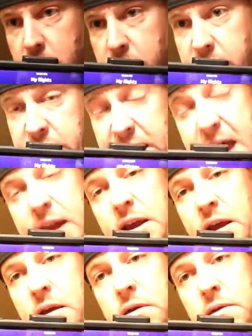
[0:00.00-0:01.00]
the
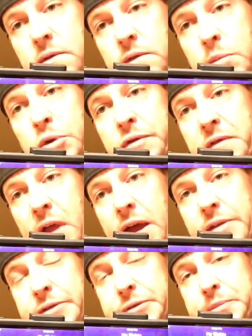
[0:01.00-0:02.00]
data from your
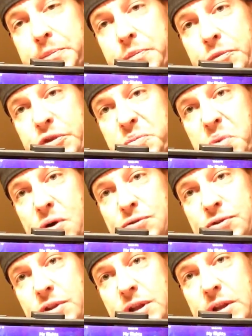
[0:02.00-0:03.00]
flights.
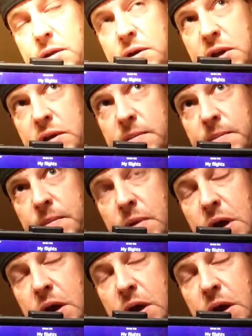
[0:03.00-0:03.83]
Supposedly you can